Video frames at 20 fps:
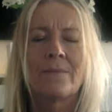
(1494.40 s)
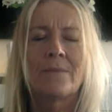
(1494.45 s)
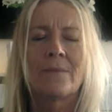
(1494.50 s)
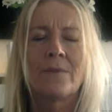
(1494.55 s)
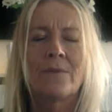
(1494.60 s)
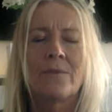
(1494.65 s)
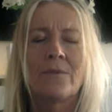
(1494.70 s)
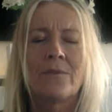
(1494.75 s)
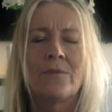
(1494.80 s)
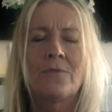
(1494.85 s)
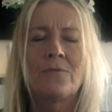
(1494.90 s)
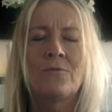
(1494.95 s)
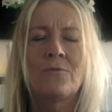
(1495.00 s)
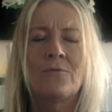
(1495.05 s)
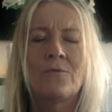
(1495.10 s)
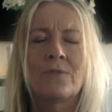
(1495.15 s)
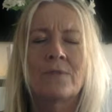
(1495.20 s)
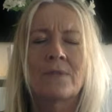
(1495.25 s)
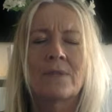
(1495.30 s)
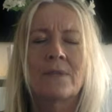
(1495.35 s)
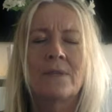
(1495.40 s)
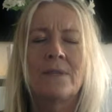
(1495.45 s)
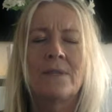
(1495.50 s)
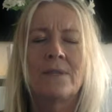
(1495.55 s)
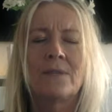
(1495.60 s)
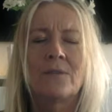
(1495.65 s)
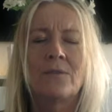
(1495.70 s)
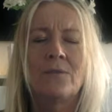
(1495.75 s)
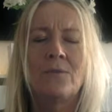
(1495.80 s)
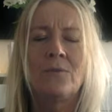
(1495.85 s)
The thought
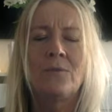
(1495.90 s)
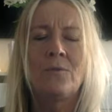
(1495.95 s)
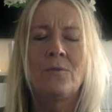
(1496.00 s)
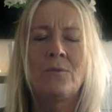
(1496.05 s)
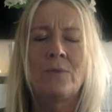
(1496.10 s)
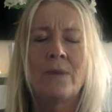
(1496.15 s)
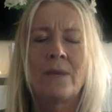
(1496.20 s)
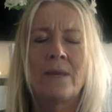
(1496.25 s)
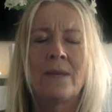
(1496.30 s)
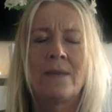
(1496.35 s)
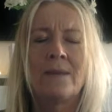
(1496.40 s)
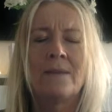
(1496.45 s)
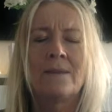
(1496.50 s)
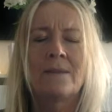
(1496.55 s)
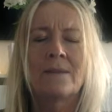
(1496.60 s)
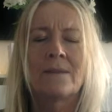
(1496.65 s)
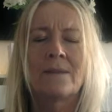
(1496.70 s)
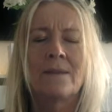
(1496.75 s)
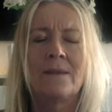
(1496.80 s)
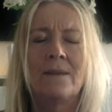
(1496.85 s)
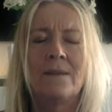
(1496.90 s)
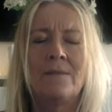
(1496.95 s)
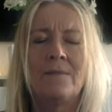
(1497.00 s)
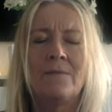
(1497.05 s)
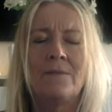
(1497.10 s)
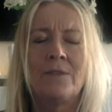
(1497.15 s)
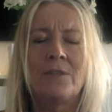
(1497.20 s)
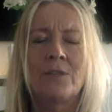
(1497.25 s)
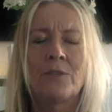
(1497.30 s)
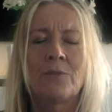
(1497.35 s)
is always in
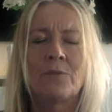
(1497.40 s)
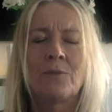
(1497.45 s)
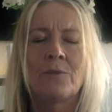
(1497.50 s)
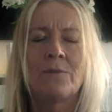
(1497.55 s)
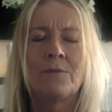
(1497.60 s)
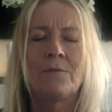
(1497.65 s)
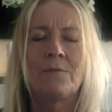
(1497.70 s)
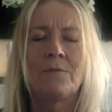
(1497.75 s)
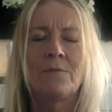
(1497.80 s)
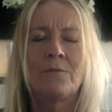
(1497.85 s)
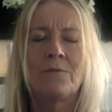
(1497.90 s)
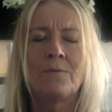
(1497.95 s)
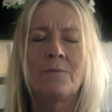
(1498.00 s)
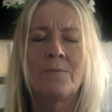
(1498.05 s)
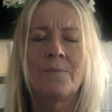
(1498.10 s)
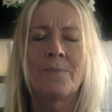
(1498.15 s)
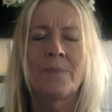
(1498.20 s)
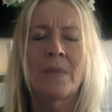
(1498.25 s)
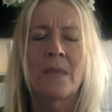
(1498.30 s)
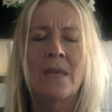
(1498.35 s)
visual form.